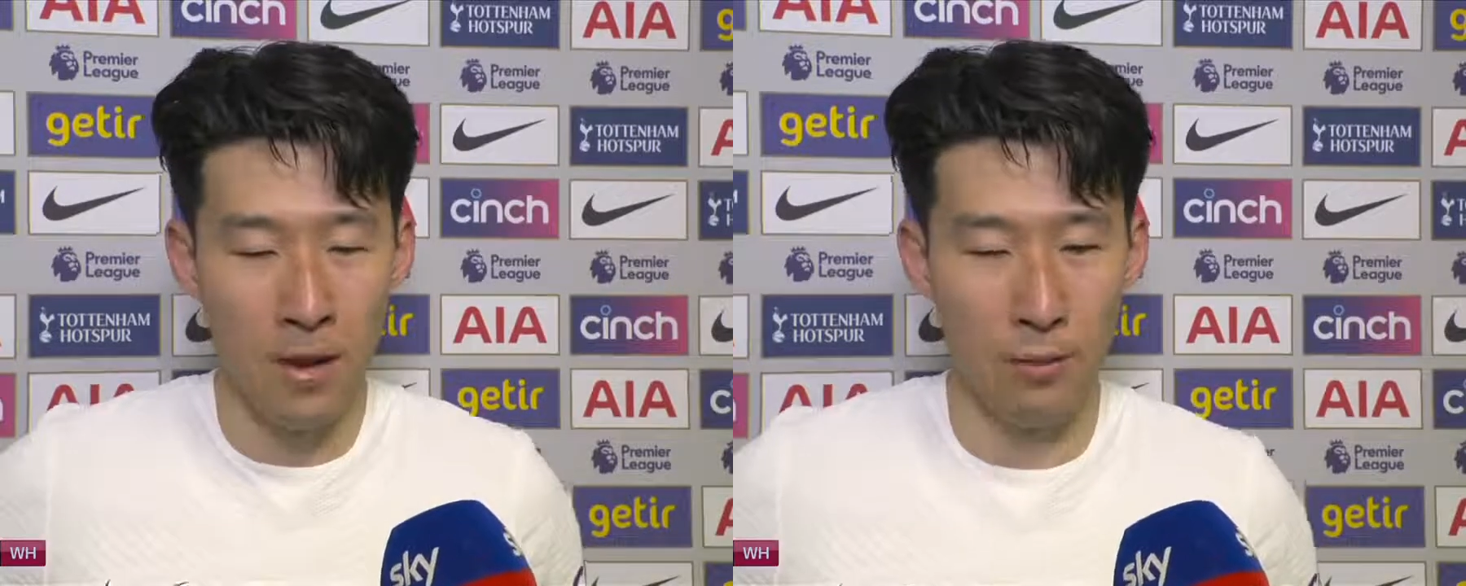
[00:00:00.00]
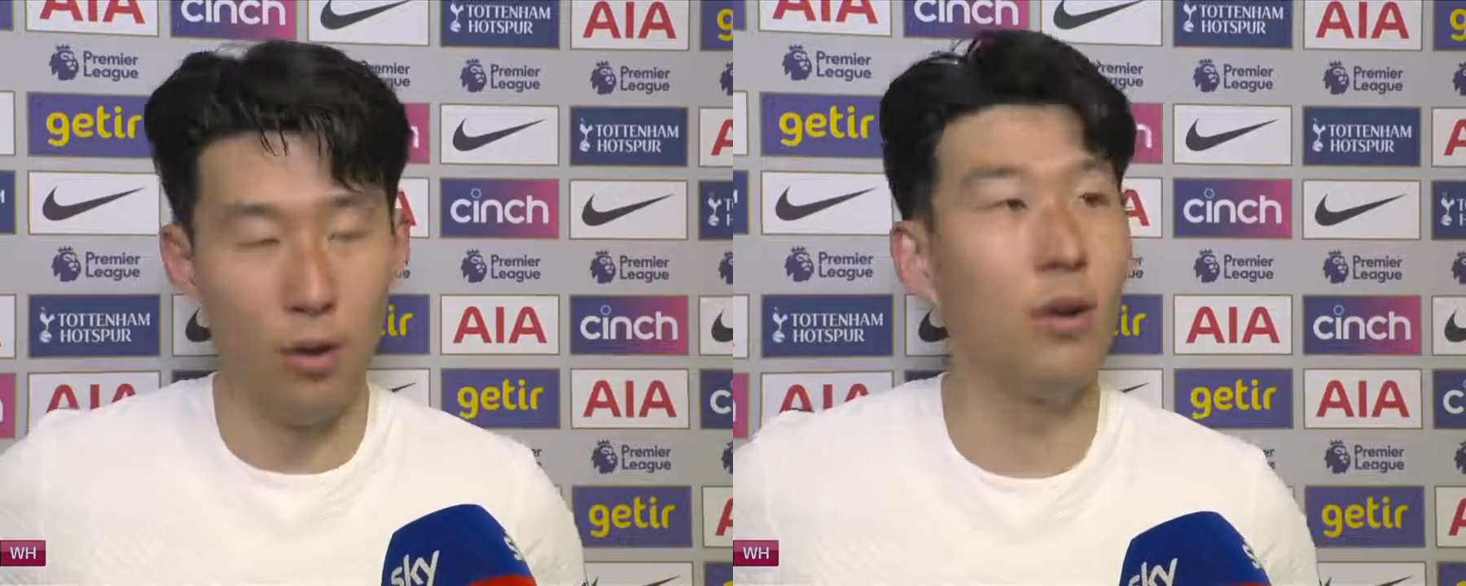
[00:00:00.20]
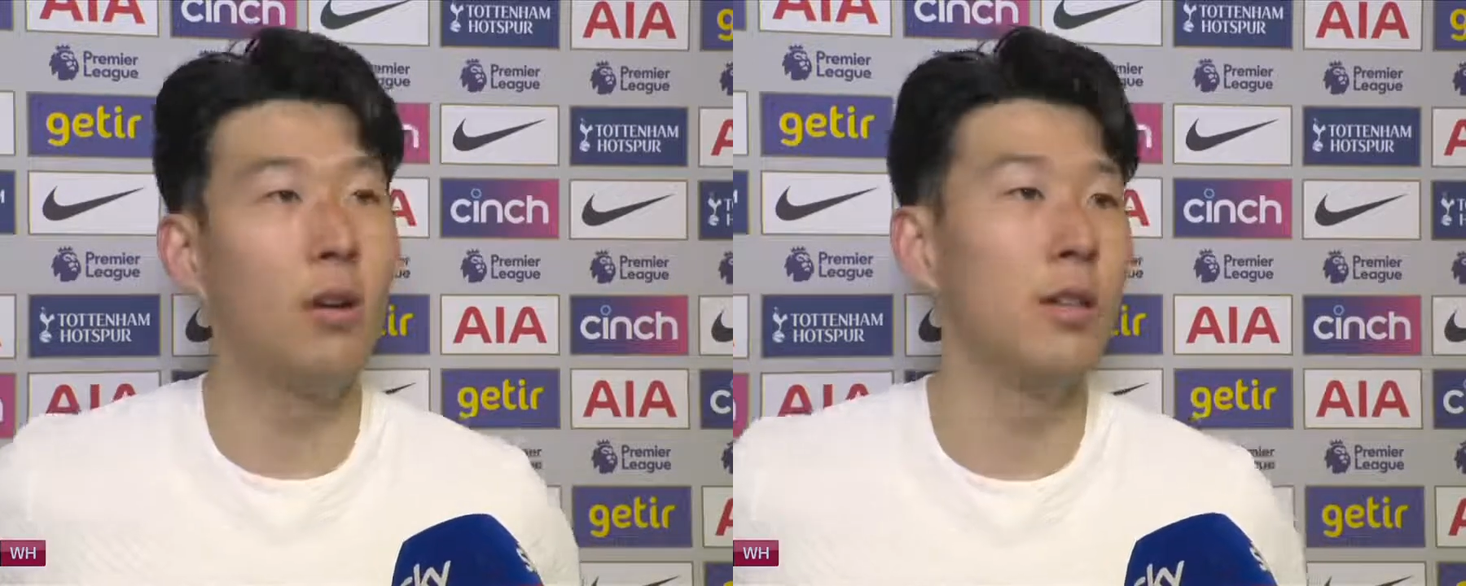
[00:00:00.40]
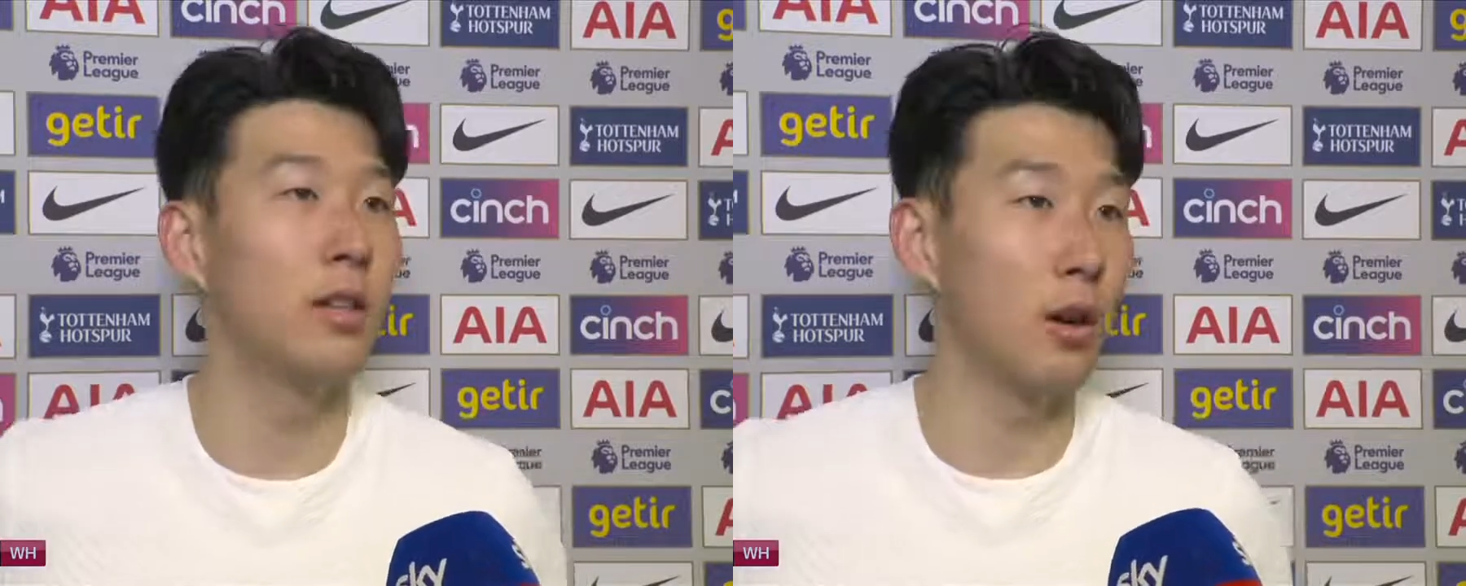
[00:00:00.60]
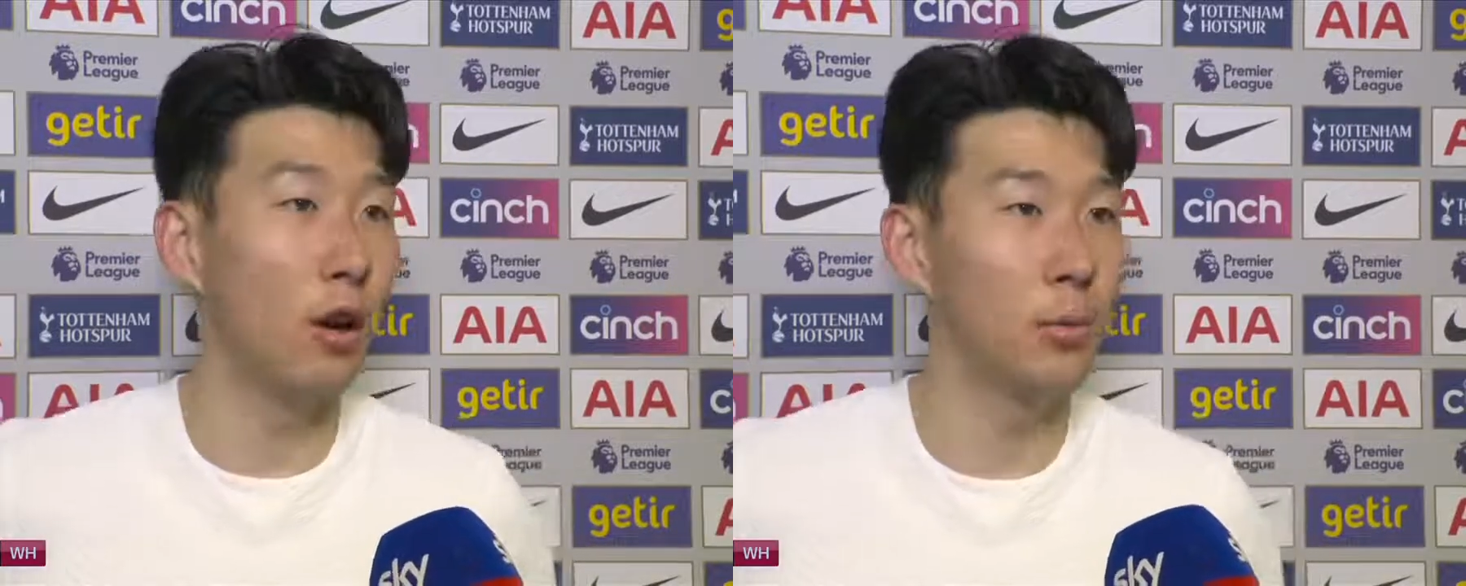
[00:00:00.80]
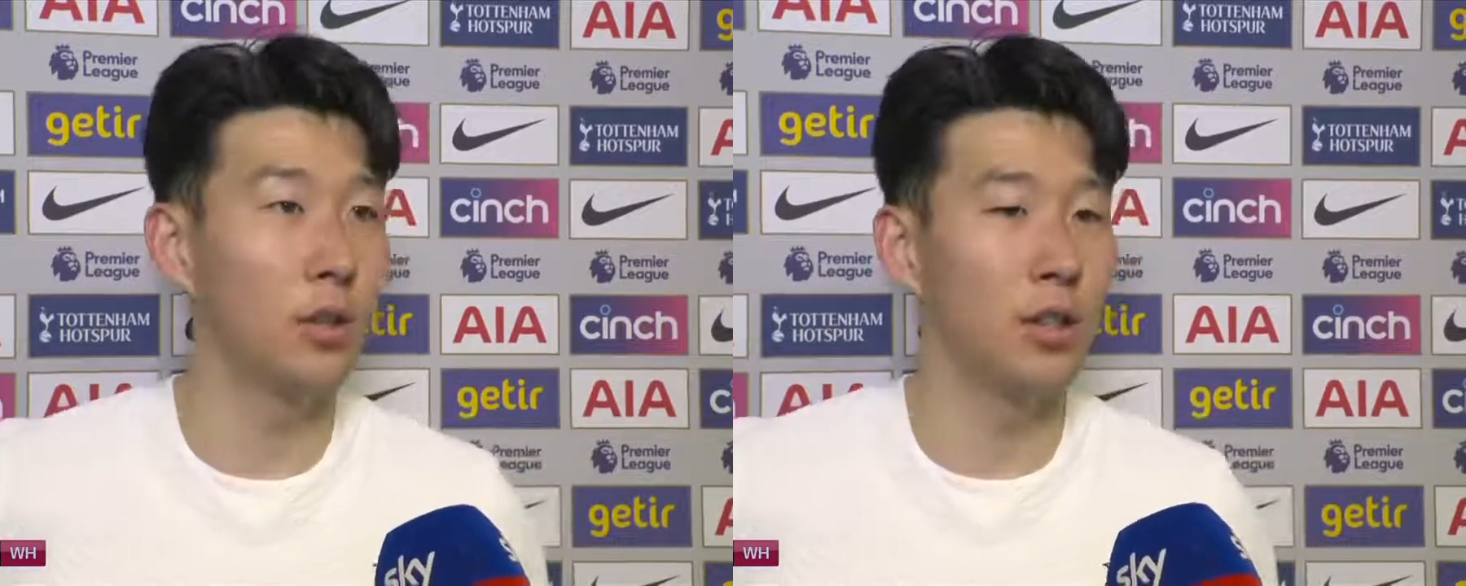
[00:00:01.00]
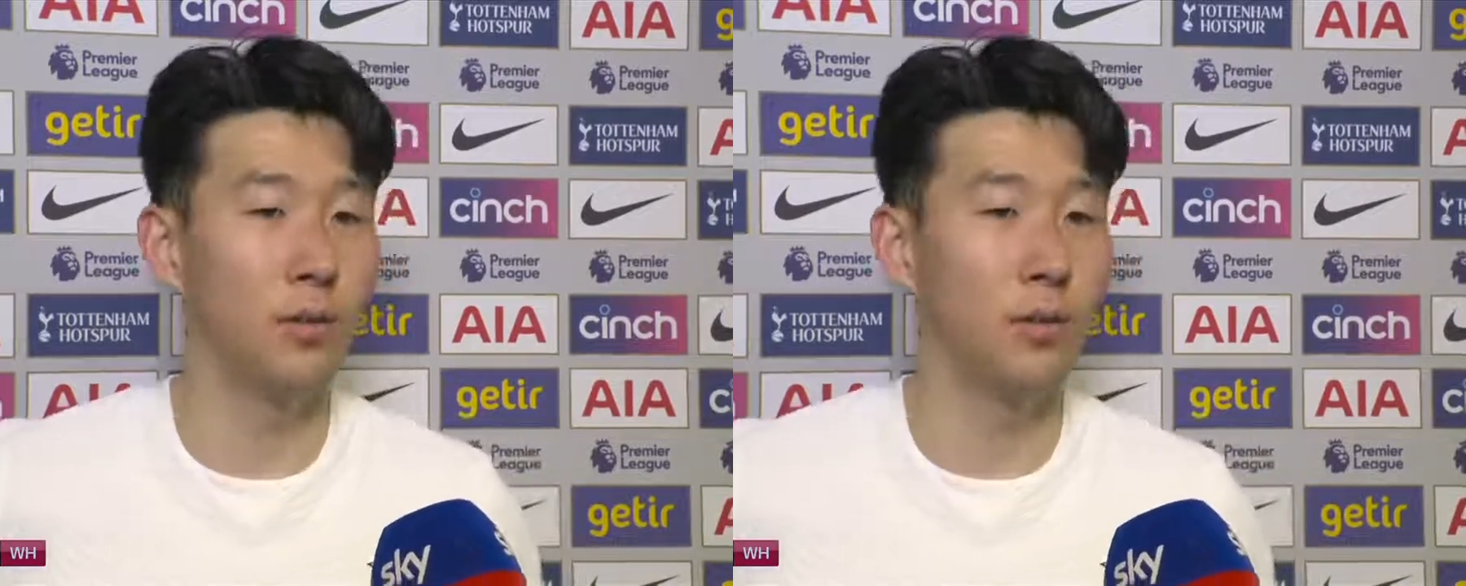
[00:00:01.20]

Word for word: for another option.